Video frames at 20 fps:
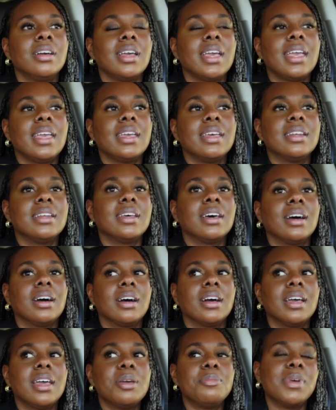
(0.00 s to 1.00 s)
and
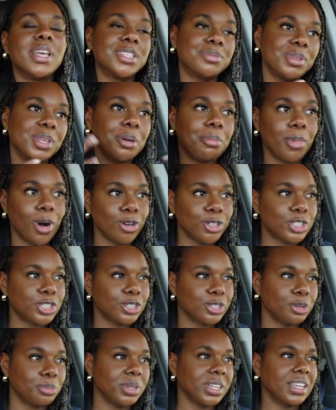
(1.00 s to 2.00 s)
it makes me
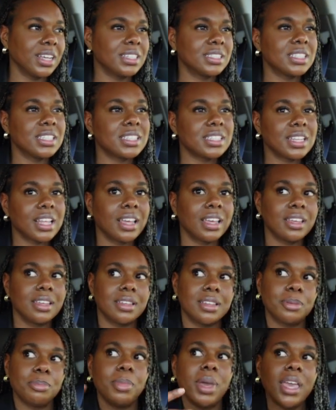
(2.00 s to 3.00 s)
emotional, because it's
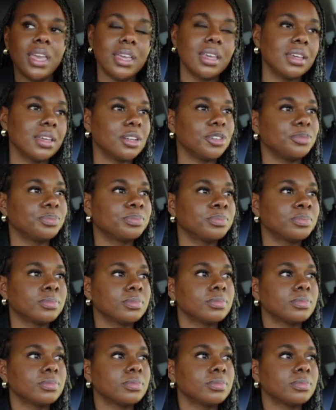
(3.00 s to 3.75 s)
like, man,